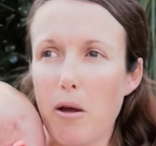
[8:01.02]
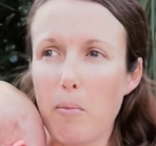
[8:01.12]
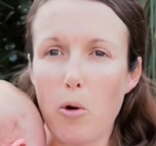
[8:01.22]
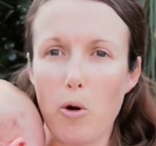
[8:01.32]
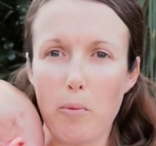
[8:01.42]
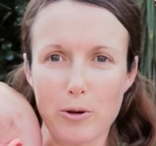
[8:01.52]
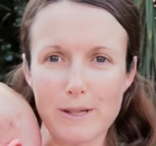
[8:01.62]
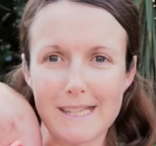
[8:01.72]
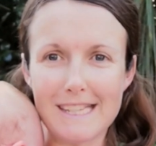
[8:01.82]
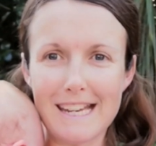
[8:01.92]
more
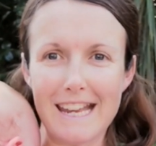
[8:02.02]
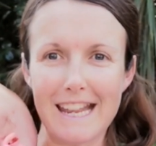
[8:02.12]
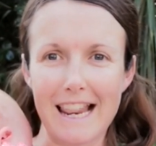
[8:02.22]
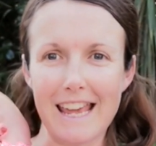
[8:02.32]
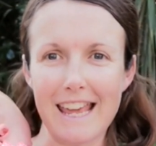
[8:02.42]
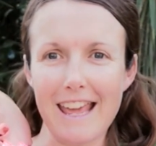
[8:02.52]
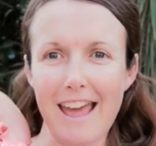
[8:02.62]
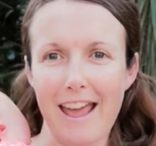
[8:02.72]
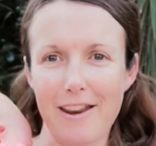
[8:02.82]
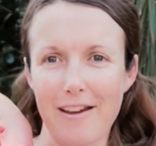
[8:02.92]
pristinely,
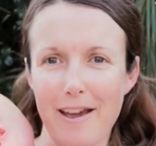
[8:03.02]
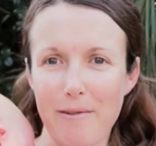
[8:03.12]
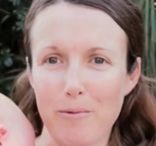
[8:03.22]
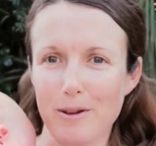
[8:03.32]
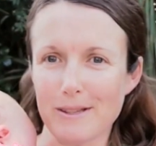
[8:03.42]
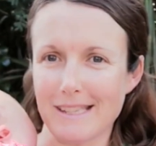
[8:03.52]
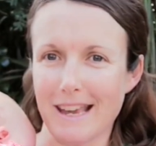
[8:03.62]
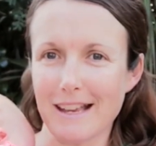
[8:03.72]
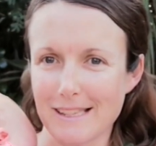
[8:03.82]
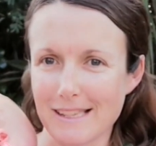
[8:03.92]
and I was
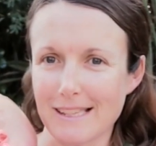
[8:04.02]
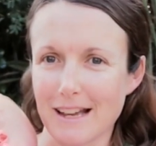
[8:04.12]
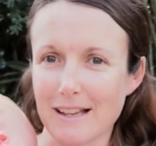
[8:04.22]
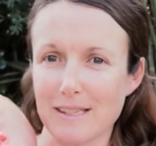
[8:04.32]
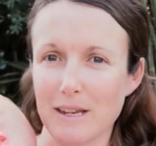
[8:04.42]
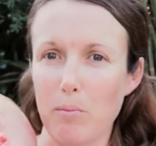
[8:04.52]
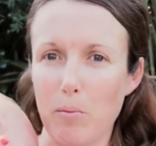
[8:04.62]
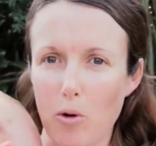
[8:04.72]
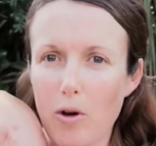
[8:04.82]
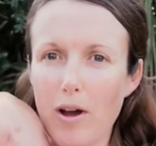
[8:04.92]
exercising
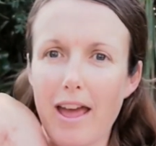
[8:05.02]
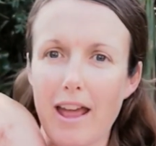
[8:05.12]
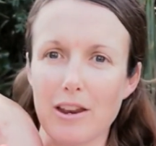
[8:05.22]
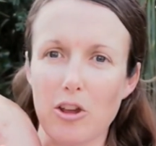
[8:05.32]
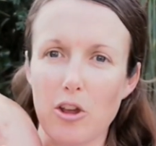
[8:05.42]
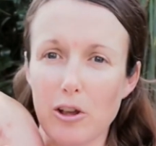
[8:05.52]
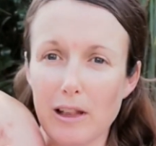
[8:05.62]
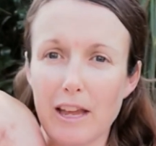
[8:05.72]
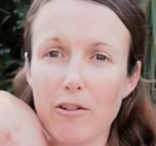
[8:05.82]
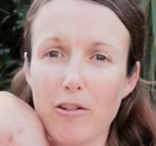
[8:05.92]
more and
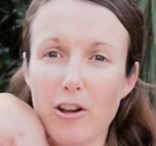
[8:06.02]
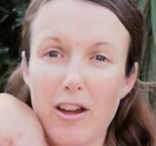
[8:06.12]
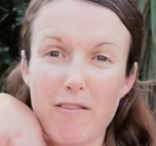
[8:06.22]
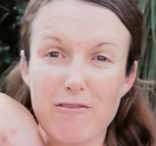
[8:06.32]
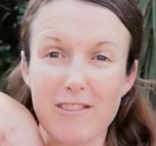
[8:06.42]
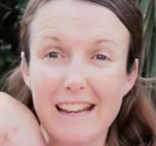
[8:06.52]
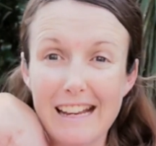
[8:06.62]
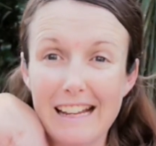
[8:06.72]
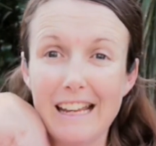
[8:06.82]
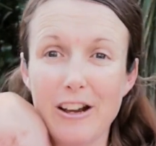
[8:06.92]
earlier on. I've
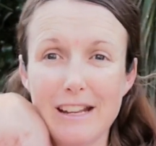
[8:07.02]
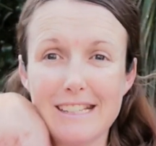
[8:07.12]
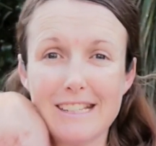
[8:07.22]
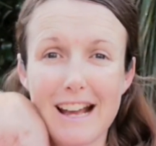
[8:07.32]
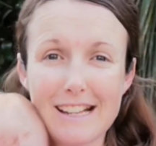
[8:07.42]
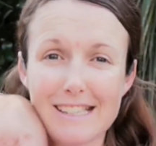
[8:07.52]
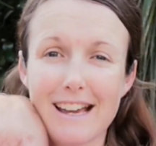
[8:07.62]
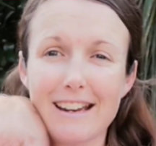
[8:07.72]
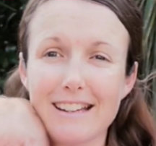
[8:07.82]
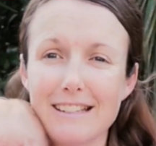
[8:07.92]
really only just
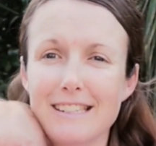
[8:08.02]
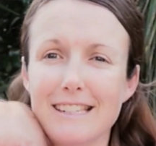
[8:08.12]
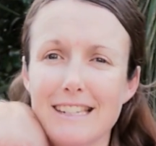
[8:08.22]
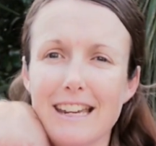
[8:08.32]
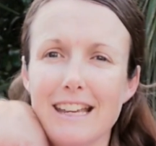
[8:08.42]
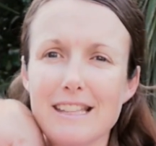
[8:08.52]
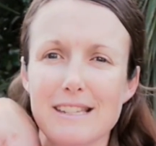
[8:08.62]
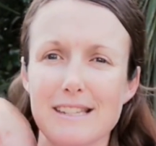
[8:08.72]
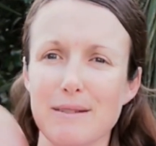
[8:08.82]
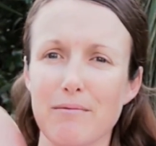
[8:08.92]
started getting
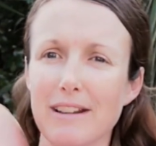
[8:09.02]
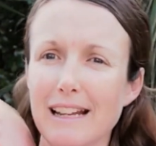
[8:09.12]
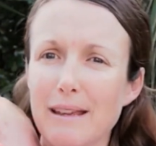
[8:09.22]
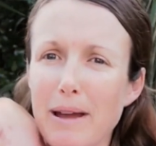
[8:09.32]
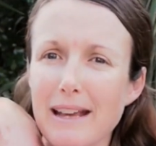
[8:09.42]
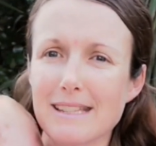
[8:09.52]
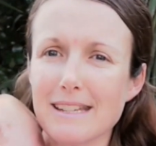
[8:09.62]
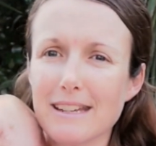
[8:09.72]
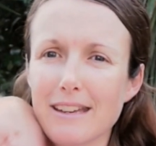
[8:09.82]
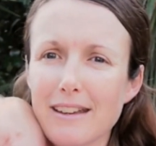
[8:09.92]
into some really
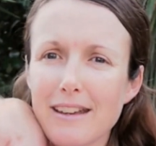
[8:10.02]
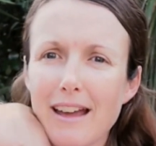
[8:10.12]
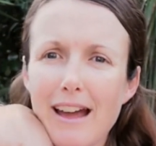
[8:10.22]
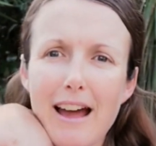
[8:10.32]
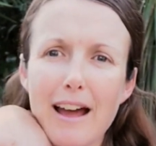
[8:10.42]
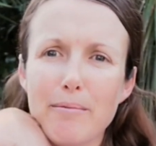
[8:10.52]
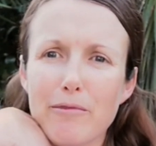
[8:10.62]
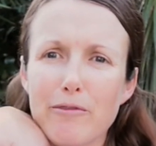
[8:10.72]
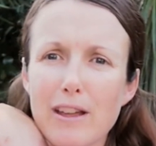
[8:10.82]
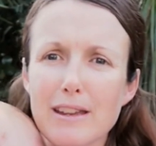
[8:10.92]
basic
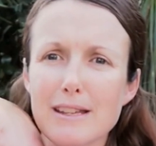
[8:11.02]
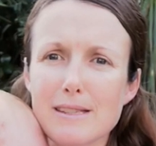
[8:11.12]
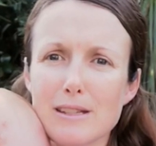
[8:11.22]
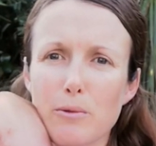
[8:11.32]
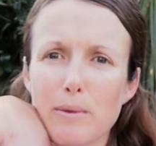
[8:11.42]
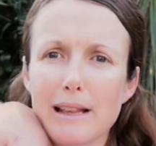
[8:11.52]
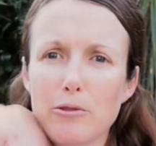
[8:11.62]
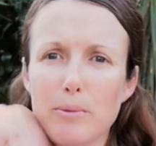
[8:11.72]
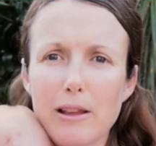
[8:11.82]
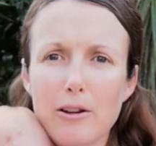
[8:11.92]
fitness. It took me a
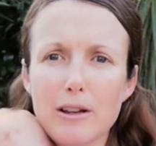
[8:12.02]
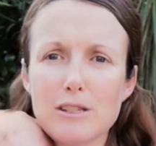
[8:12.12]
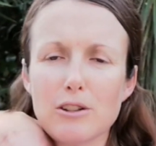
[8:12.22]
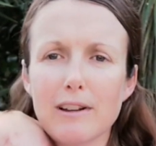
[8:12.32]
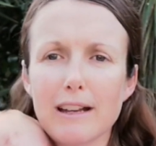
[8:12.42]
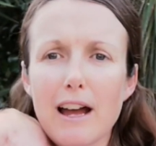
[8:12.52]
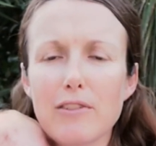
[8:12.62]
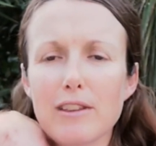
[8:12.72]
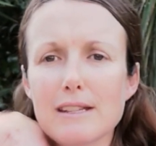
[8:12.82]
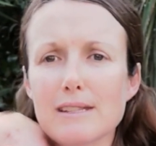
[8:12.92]
little bit longer to
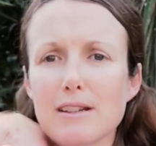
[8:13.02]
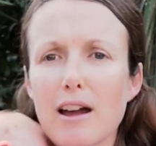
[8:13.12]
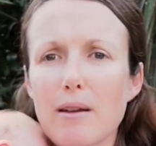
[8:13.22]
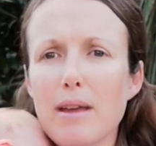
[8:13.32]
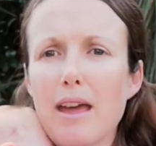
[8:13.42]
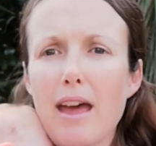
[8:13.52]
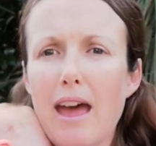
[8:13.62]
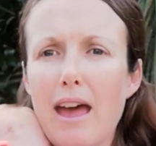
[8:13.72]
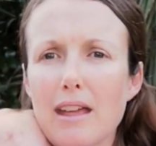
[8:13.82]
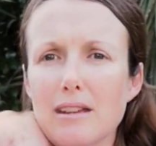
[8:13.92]
recover this time,
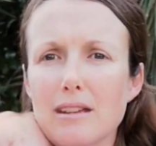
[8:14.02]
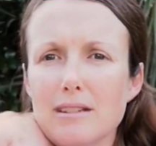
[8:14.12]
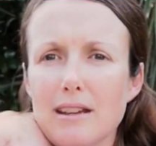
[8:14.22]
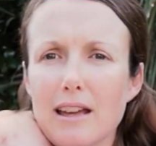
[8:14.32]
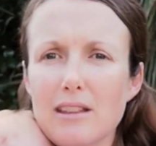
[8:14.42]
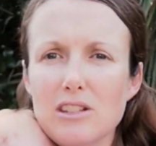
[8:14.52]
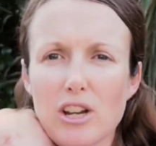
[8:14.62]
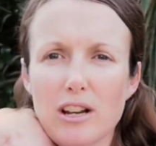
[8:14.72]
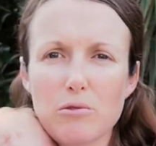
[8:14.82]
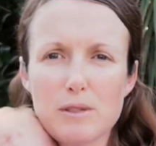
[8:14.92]
and the
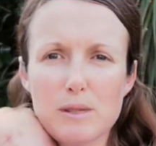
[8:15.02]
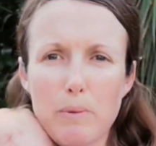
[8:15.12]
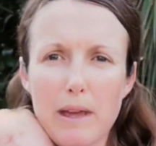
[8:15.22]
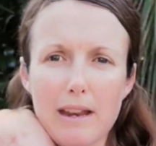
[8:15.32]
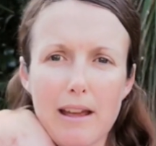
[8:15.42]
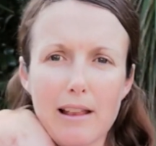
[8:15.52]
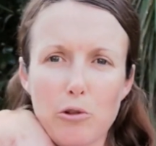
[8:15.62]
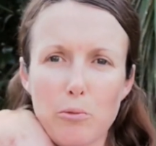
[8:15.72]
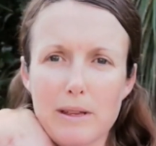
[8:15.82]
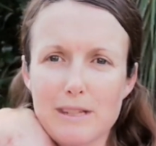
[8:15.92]
juggle's been a
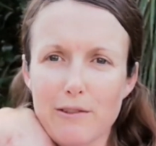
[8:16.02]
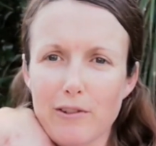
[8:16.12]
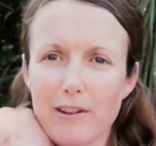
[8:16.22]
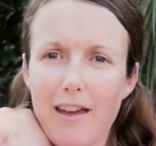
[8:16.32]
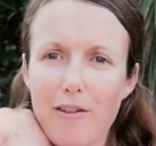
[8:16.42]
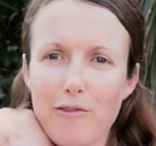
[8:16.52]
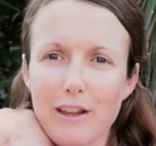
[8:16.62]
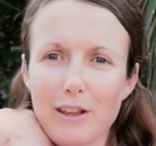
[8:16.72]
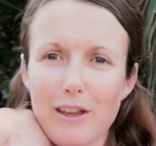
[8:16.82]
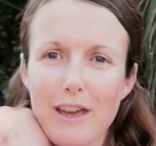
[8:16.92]
little bit different
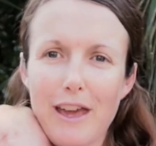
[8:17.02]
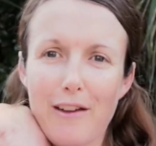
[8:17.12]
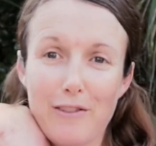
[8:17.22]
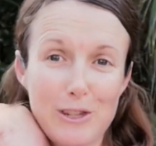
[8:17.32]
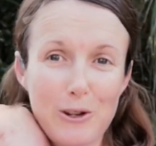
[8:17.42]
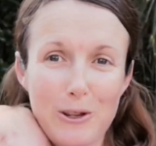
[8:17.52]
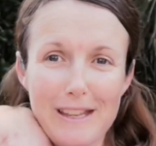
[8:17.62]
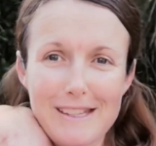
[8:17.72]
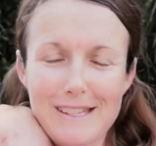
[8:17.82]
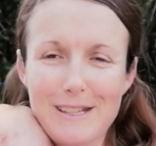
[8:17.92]
having 2
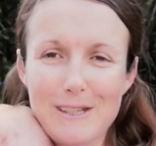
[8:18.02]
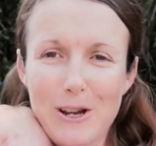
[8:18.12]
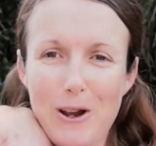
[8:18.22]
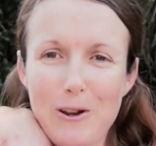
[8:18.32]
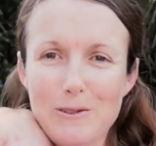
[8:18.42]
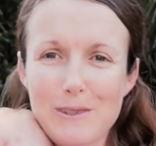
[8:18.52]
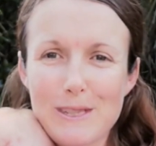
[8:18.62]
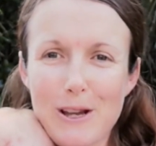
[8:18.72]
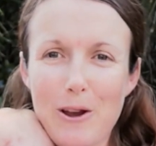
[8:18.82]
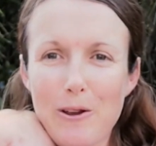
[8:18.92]
kids in tow.
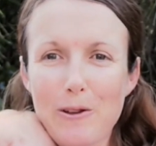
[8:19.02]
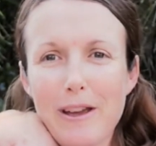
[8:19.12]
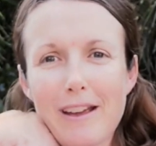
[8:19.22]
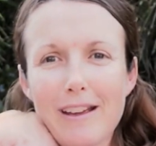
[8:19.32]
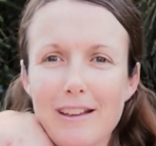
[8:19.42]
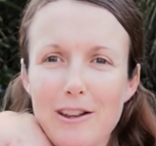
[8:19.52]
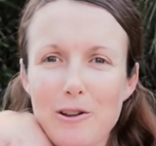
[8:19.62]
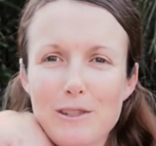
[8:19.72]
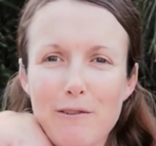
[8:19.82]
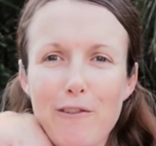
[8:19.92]
So, you
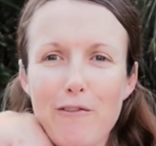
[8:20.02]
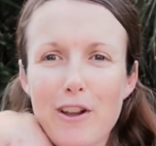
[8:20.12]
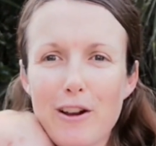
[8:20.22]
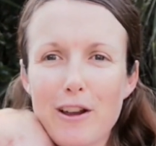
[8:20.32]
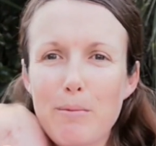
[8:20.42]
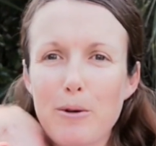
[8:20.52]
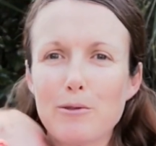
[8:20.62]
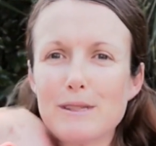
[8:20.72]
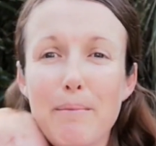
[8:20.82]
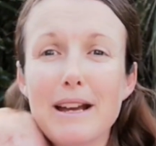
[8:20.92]
know, different
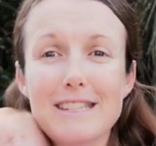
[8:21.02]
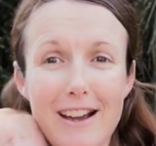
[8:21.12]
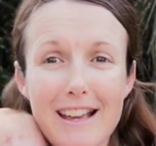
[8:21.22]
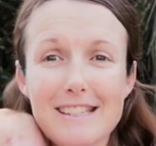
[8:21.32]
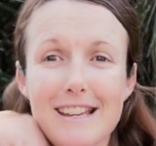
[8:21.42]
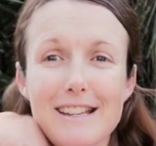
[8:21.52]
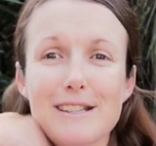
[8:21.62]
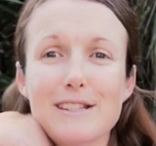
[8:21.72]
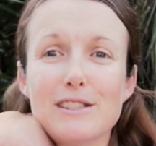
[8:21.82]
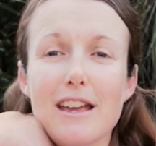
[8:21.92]
variables. My
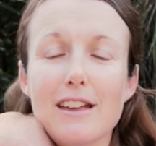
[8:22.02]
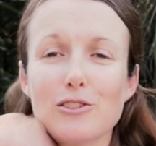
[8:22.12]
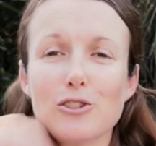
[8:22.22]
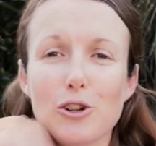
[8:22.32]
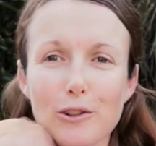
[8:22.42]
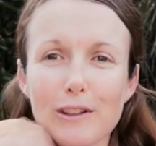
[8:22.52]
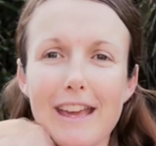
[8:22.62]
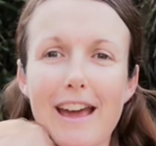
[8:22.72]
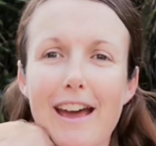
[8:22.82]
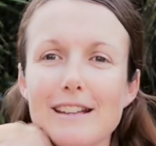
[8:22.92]
diastasis, it
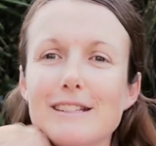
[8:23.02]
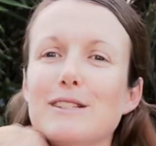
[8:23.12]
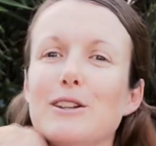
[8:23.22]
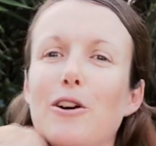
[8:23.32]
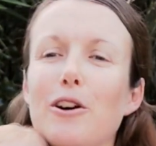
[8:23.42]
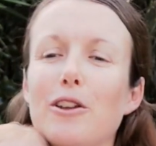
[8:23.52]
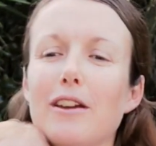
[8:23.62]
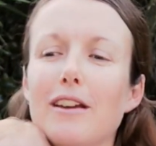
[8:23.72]
truly has gone